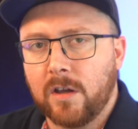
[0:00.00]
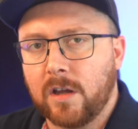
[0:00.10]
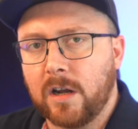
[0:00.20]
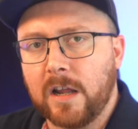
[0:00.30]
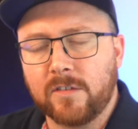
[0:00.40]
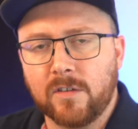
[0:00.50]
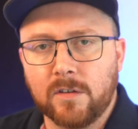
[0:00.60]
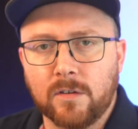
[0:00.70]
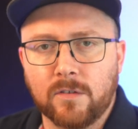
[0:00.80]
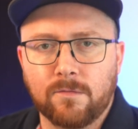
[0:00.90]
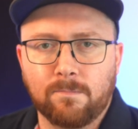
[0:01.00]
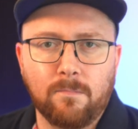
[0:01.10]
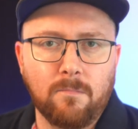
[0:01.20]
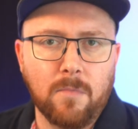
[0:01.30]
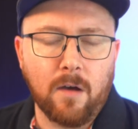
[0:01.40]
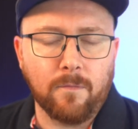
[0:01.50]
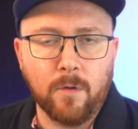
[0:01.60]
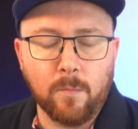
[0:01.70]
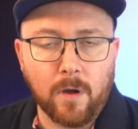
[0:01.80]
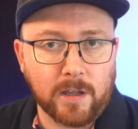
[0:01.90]
Collectors love
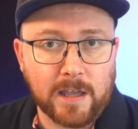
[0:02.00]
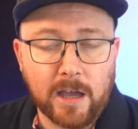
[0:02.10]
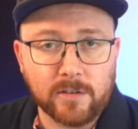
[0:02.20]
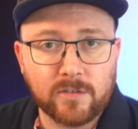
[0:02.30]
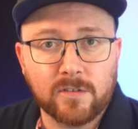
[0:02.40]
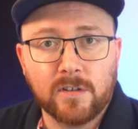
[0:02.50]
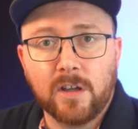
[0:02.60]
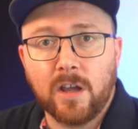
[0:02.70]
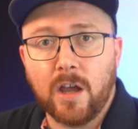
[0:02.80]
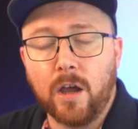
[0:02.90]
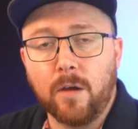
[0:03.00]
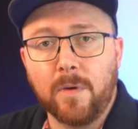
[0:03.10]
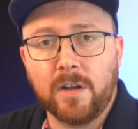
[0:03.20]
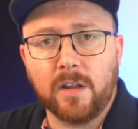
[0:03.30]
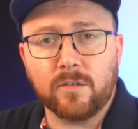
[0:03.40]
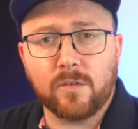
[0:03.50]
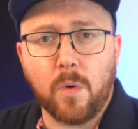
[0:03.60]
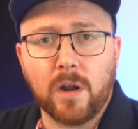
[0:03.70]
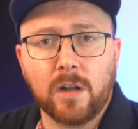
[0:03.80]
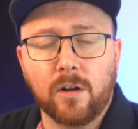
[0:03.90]
them, I guess, and there's
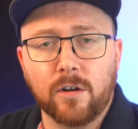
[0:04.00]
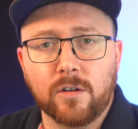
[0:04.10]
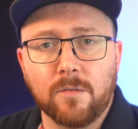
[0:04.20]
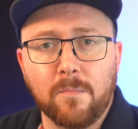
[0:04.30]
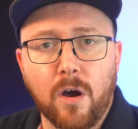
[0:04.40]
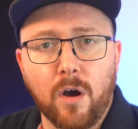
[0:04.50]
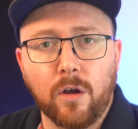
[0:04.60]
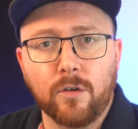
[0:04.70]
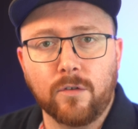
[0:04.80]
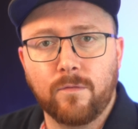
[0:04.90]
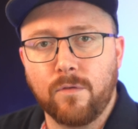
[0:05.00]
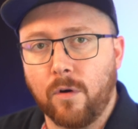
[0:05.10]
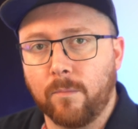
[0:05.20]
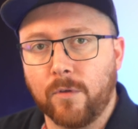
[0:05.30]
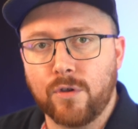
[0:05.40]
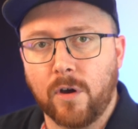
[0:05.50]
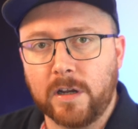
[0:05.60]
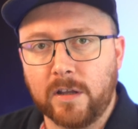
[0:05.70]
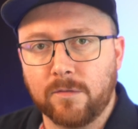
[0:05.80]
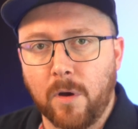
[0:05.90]
quite a lot of demand from the
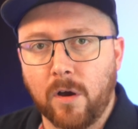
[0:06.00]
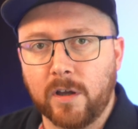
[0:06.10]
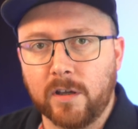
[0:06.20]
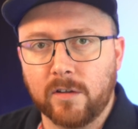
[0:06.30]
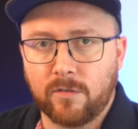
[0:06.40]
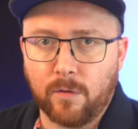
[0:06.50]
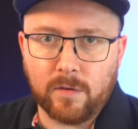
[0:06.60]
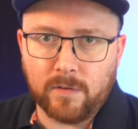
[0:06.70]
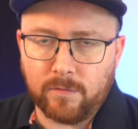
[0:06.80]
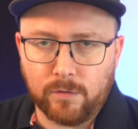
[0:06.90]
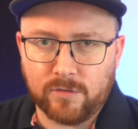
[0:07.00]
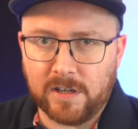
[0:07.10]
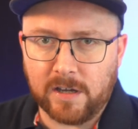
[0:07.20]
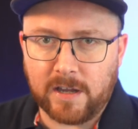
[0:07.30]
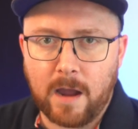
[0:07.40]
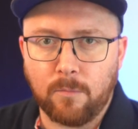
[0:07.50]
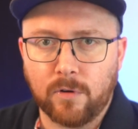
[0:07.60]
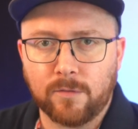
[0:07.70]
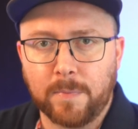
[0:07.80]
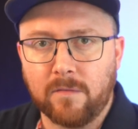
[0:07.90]
Chinese market. So even if you see a camera
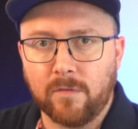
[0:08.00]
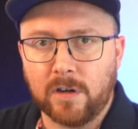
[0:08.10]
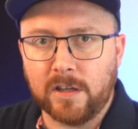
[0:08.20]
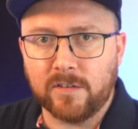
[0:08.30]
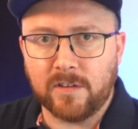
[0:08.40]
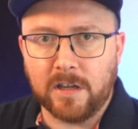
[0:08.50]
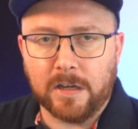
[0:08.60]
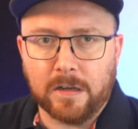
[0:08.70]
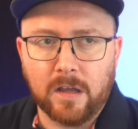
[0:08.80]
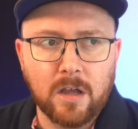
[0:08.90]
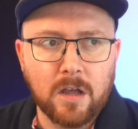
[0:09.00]
that's being released in